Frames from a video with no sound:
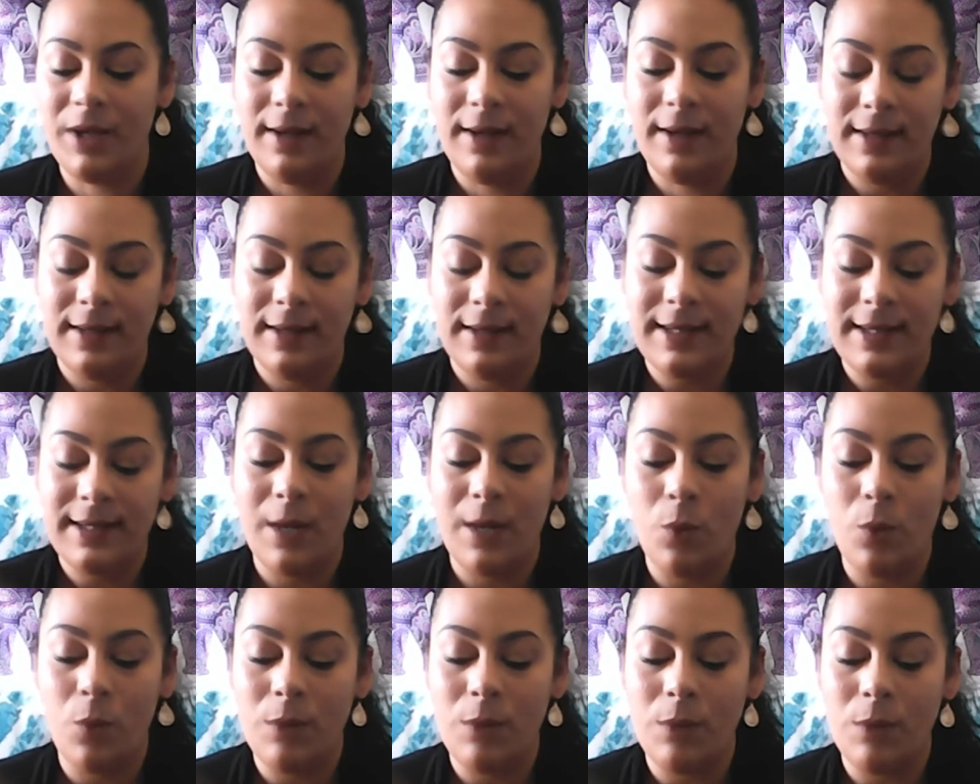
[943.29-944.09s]
Let's get
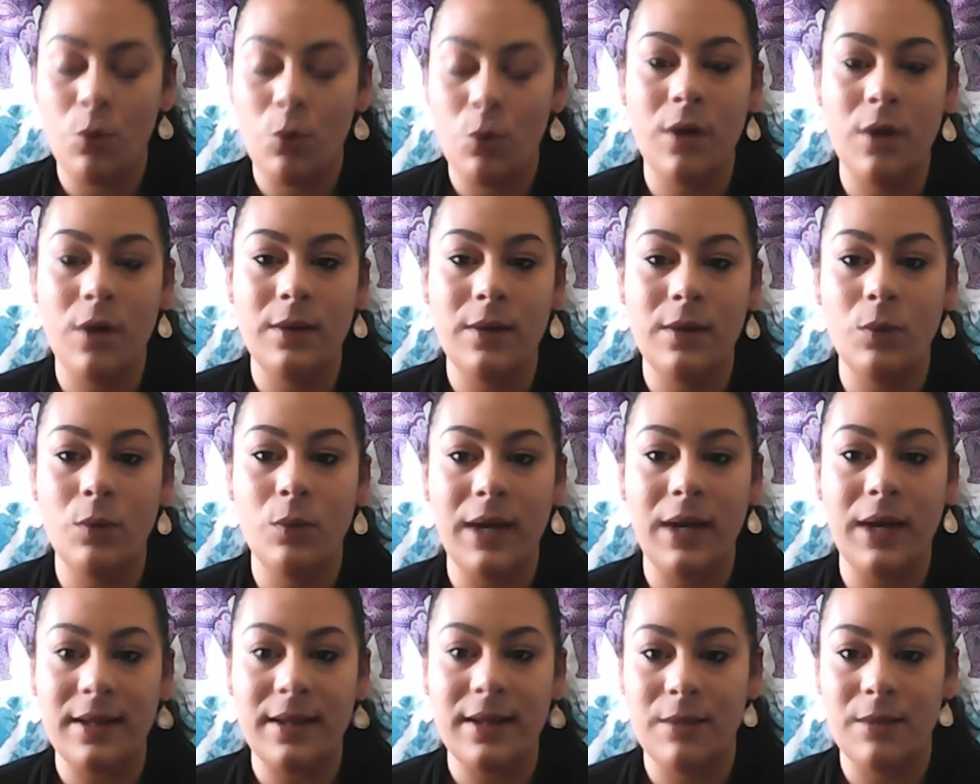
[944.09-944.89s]
one more, and then we'll
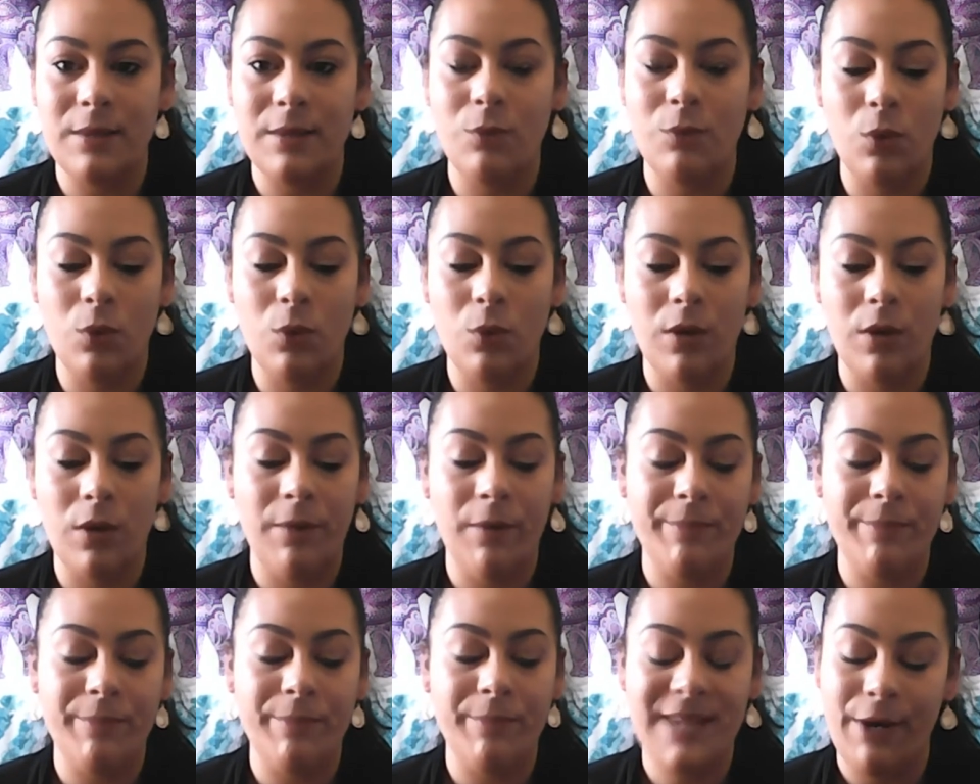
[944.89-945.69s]
get some
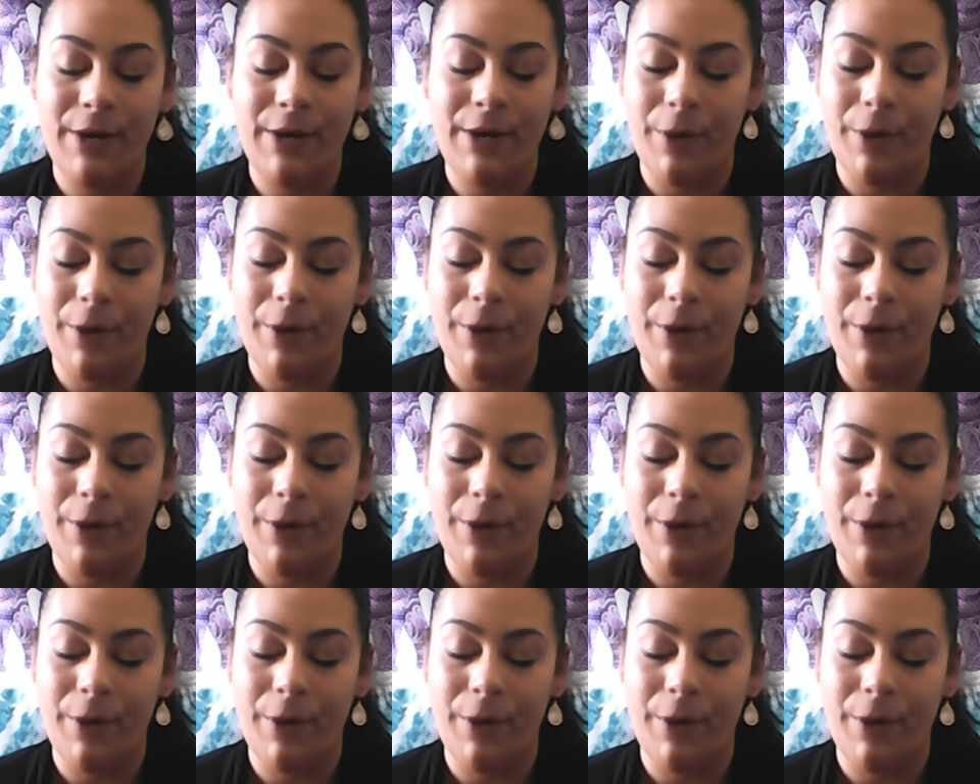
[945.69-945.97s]
tarot.